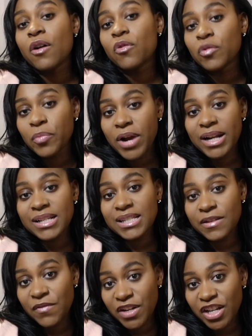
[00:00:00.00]
old
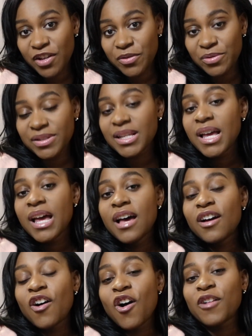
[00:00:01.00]
pregnancy videos
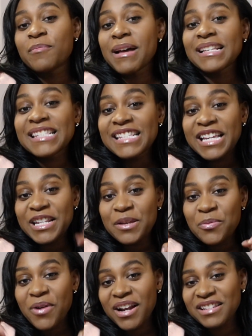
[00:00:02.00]
called My Skinny
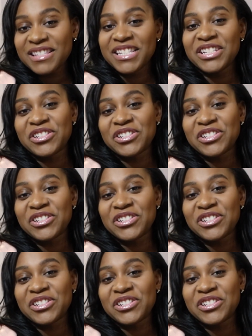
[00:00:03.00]
Pregnancy